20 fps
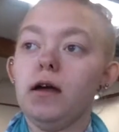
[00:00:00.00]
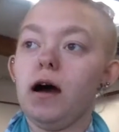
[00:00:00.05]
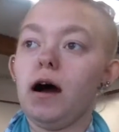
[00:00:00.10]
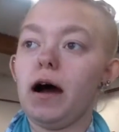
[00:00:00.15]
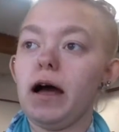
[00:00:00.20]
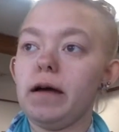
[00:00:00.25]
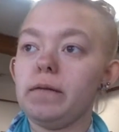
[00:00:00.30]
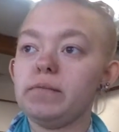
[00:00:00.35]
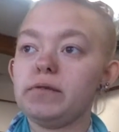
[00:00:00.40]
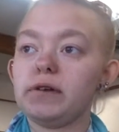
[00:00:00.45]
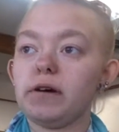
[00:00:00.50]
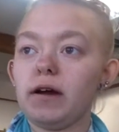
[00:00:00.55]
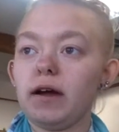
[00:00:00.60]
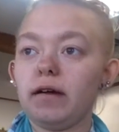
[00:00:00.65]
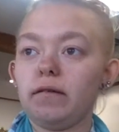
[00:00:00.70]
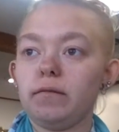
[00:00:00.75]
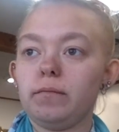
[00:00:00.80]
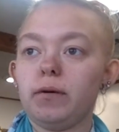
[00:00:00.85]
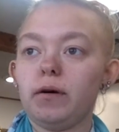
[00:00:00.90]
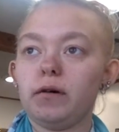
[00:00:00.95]
I am sorry I
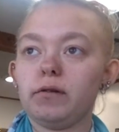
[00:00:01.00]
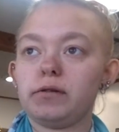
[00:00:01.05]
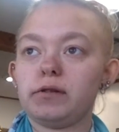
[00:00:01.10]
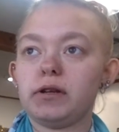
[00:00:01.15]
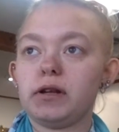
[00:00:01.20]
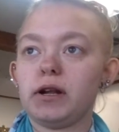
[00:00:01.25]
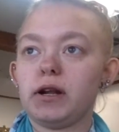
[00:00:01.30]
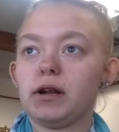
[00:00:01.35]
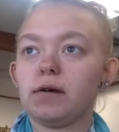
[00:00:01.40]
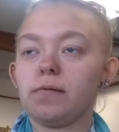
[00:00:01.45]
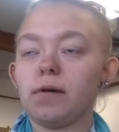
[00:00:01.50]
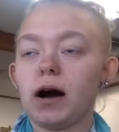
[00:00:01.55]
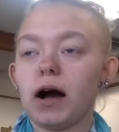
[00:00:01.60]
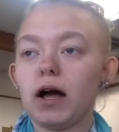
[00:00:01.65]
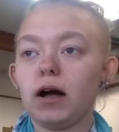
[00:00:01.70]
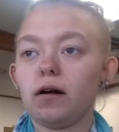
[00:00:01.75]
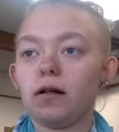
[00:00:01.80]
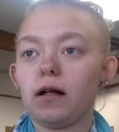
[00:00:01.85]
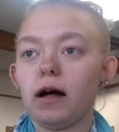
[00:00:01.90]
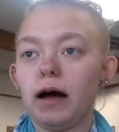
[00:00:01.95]
haven't posted in a
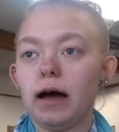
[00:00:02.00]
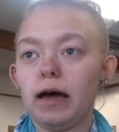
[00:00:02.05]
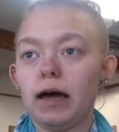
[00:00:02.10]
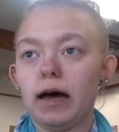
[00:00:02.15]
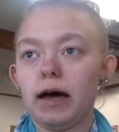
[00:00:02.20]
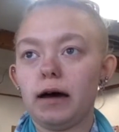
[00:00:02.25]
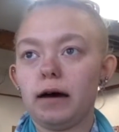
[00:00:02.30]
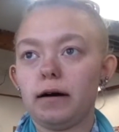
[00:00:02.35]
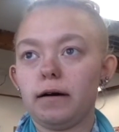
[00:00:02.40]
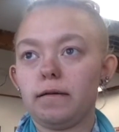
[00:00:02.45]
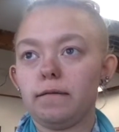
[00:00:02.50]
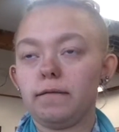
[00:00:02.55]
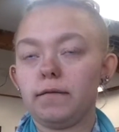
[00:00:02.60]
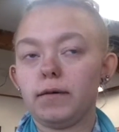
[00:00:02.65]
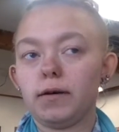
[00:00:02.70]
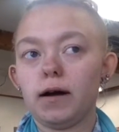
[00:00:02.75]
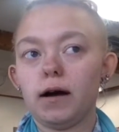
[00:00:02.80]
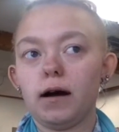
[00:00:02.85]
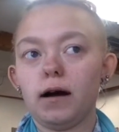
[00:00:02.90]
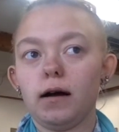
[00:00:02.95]
while. I
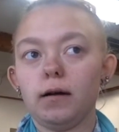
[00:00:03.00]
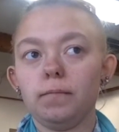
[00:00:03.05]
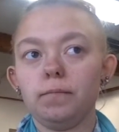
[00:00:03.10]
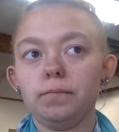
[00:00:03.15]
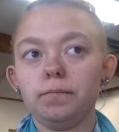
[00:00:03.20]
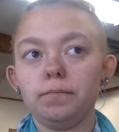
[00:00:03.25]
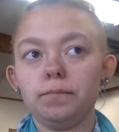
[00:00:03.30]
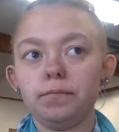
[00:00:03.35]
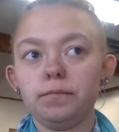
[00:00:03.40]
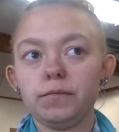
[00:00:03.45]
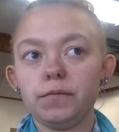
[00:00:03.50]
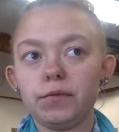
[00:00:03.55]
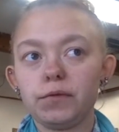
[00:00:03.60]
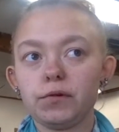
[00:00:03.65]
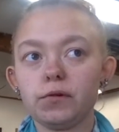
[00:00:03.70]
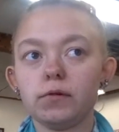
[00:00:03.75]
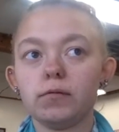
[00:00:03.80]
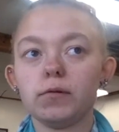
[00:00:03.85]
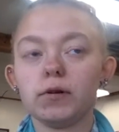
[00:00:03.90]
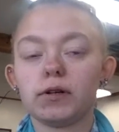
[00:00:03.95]
have,
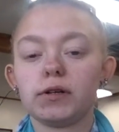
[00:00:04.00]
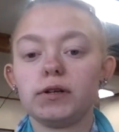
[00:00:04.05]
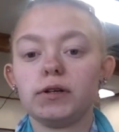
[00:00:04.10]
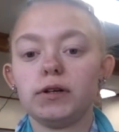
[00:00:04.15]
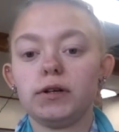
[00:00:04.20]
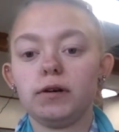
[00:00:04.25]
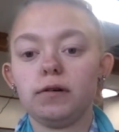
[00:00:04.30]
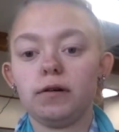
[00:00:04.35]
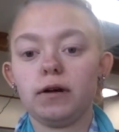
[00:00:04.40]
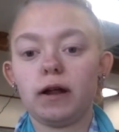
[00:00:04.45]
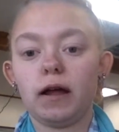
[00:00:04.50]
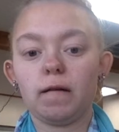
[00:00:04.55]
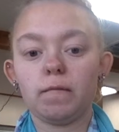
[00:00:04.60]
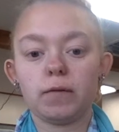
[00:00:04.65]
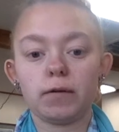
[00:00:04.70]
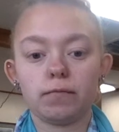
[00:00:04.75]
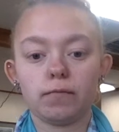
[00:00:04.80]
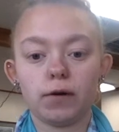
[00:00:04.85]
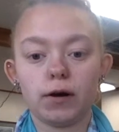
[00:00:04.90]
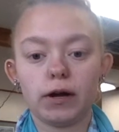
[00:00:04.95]
schoolwork to do, and I've
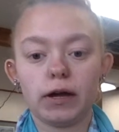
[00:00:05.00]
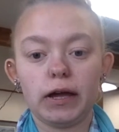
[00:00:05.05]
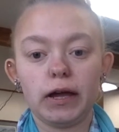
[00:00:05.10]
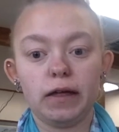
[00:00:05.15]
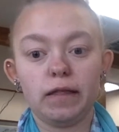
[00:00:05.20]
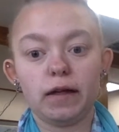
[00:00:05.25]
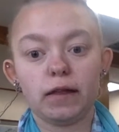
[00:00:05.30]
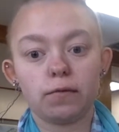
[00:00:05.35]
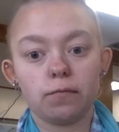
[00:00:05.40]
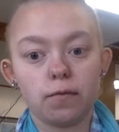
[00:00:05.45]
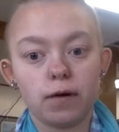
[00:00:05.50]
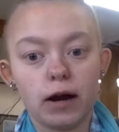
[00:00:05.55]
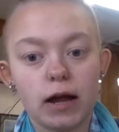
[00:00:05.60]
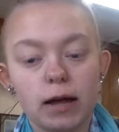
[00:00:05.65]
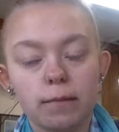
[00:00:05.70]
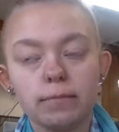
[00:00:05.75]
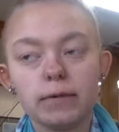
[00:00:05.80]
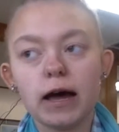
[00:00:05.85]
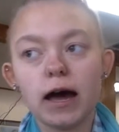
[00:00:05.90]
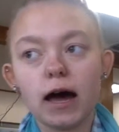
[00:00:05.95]
been working, and that's where I
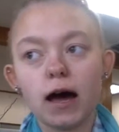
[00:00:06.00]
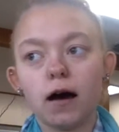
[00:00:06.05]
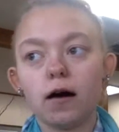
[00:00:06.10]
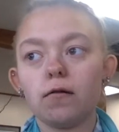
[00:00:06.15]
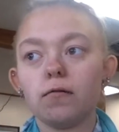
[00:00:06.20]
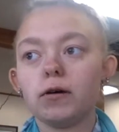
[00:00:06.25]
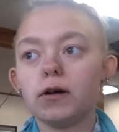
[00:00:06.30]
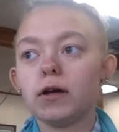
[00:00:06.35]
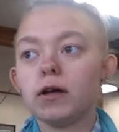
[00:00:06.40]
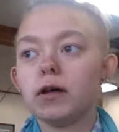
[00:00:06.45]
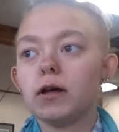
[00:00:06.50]
am now.